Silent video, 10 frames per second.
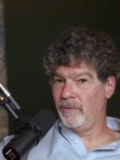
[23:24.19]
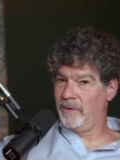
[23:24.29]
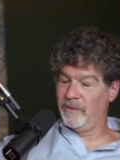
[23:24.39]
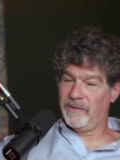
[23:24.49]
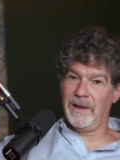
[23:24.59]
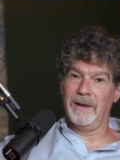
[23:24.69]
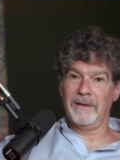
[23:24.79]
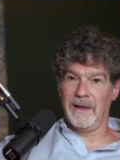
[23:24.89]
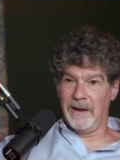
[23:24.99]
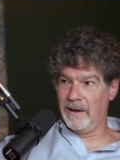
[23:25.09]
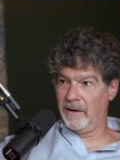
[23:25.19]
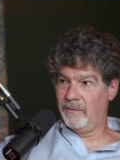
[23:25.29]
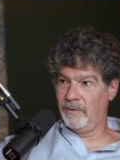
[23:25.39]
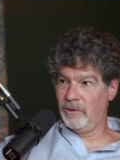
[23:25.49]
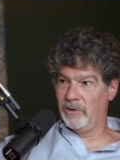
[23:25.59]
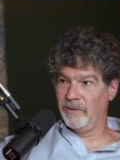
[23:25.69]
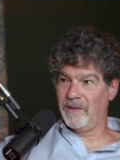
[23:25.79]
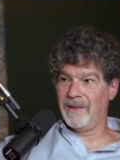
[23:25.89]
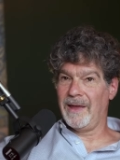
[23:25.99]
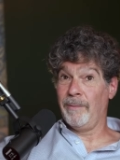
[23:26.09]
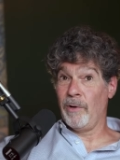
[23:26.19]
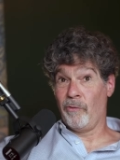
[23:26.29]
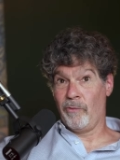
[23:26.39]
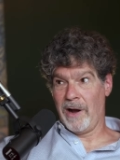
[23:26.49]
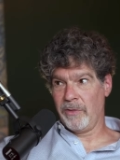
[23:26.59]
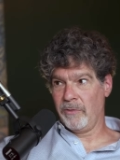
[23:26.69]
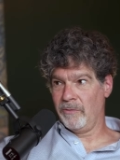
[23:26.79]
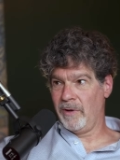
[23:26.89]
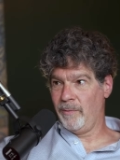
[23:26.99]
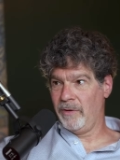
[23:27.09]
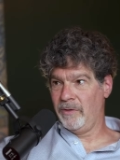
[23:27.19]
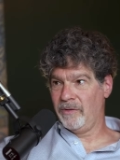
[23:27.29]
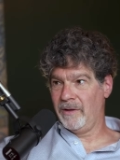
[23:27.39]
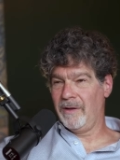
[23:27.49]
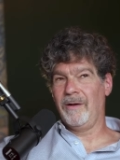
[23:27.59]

you understand getting into the future is the game rather than reproducing,